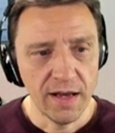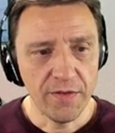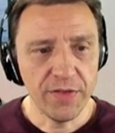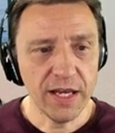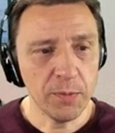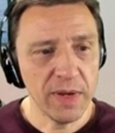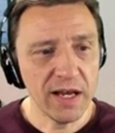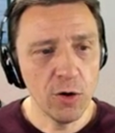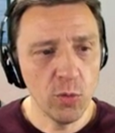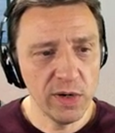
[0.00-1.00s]
I think
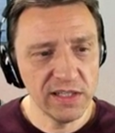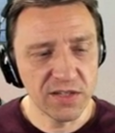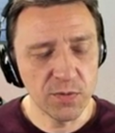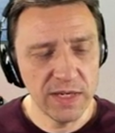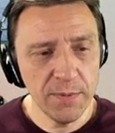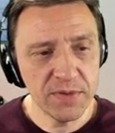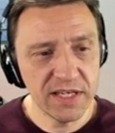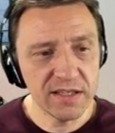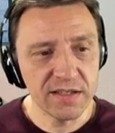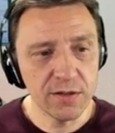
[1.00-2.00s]
Big O will sweep,
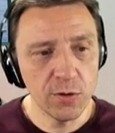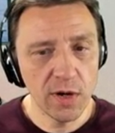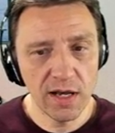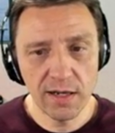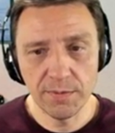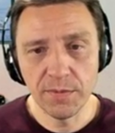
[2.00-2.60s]
says Sohan.